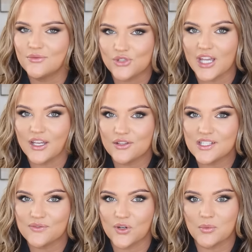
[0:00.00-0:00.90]
check out
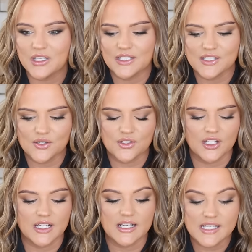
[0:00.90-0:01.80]
this formula. It's so
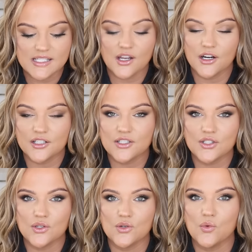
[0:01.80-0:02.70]
good. It is hard
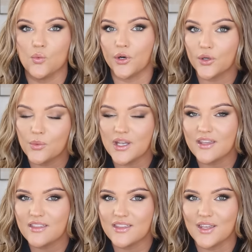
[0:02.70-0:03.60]
to work
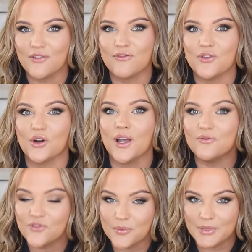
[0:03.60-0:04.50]
with if you're
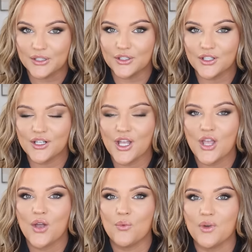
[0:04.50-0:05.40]
unfamiliar
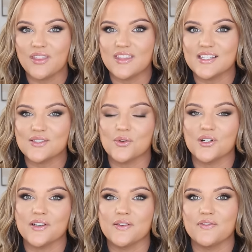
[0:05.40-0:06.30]
with this
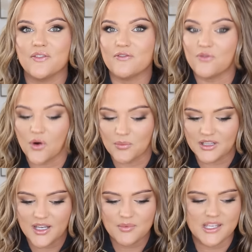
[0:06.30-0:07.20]
sort of
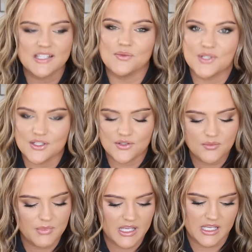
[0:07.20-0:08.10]
formula, because it was new to
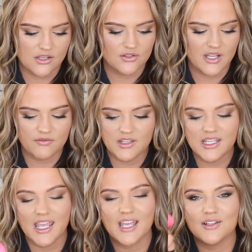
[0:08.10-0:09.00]
me. You definitely
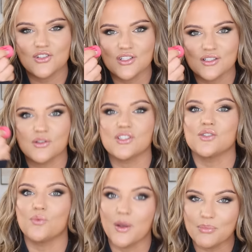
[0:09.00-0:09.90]
can't just
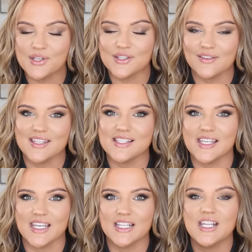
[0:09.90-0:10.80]
swipe this on the
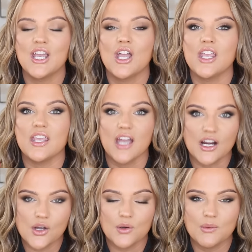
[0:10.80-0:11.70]
skin. You
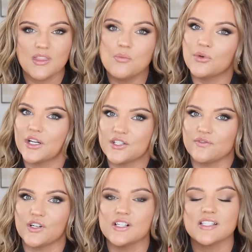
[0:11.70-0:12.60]
gotta go in with a brush
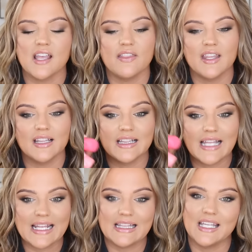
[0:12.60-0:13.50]
first and then
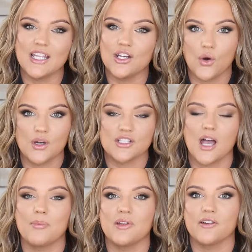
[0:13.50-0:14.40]
lightly go on
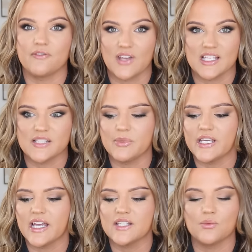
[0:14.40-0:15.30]
top of your face,
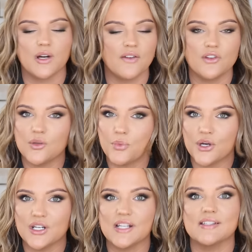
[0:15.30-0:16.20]
because wherever you
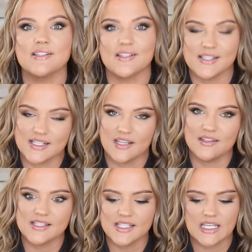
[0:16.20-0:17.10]
put it, it's gonna stain
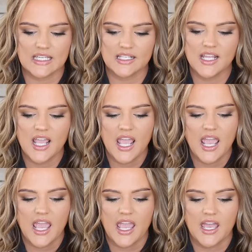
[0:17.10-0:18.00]
the skin.
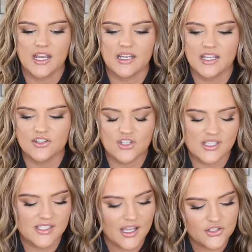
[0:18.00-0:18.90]
And it's
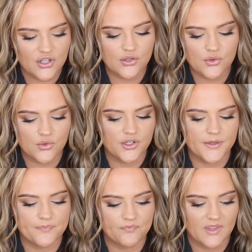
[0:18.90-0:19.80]
just such a
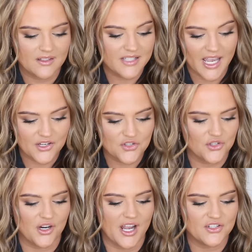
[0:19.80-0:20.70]
cool
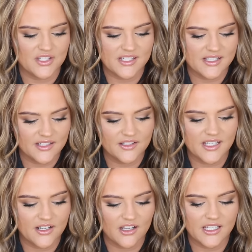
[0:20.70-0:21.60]
texture. I just still
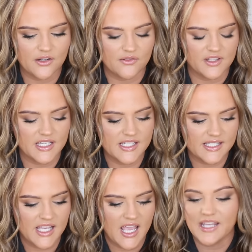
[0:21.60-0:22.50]
cannot get over
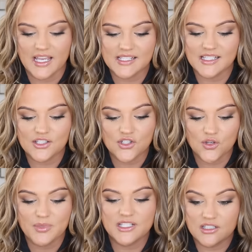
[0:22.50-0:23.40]
these. Yes, it's
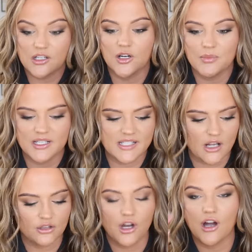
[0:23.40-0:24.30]
to be determined
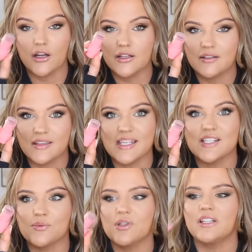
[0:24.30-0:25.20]
how long
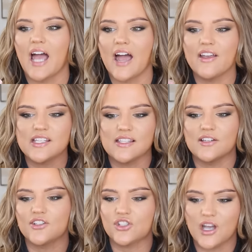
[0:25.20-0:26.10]
these will last,
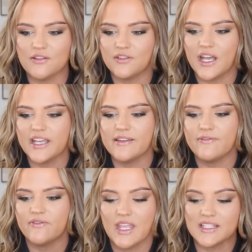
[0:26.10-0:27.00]
their shelf life.
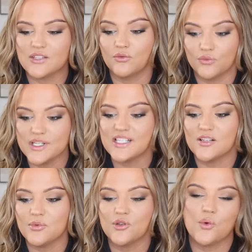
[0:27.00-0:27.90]
That's a
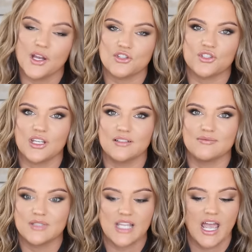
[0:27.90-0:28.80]
reasonable question
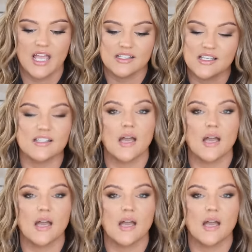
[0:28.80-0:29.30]
to ask, because